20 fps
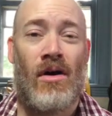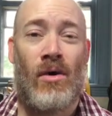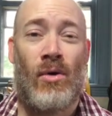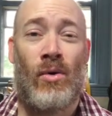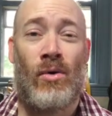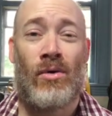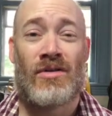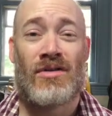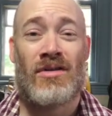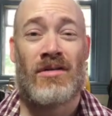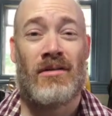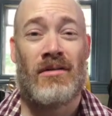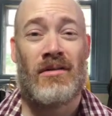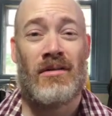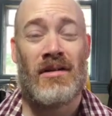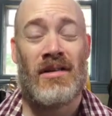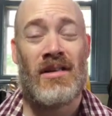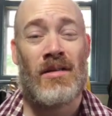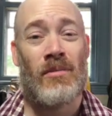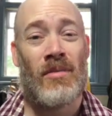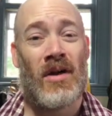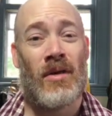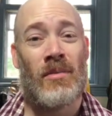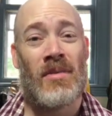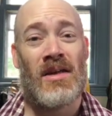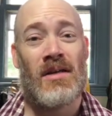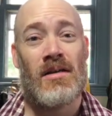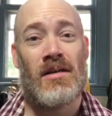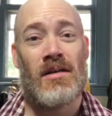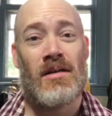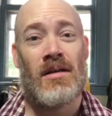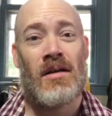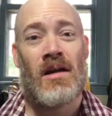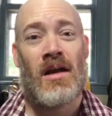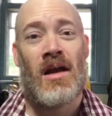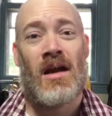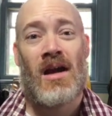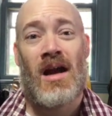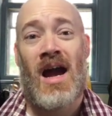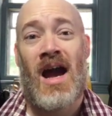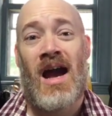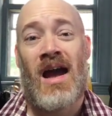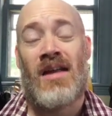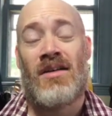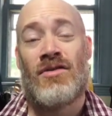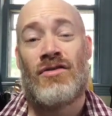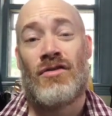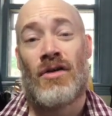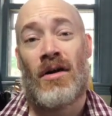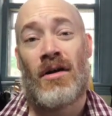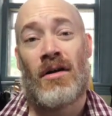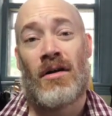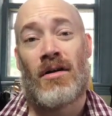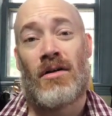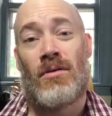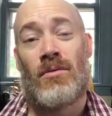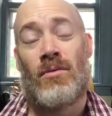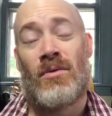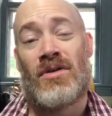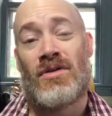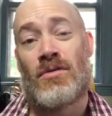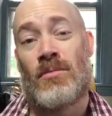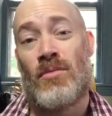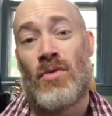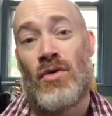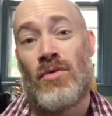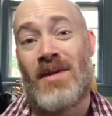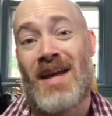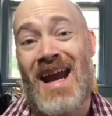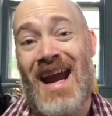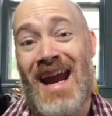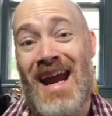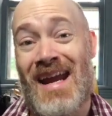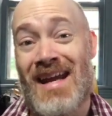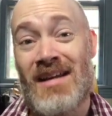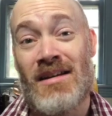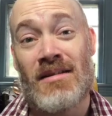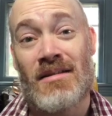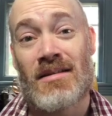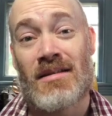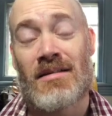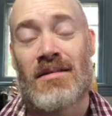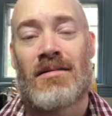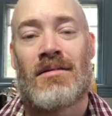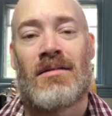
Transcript: or to email me at darkwintermoon8,